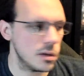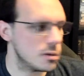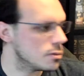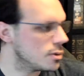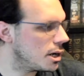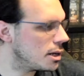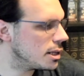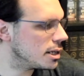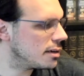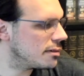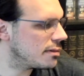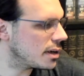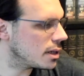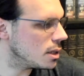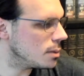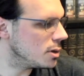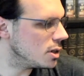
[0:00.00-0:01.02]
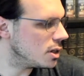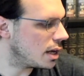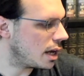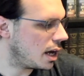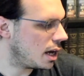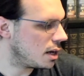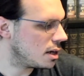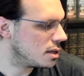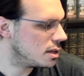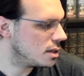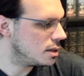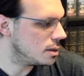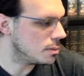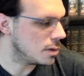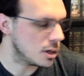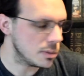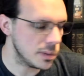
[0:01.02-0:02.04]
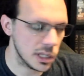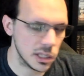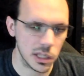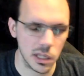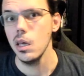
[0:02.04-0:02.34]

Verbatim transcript: readily available at the moment.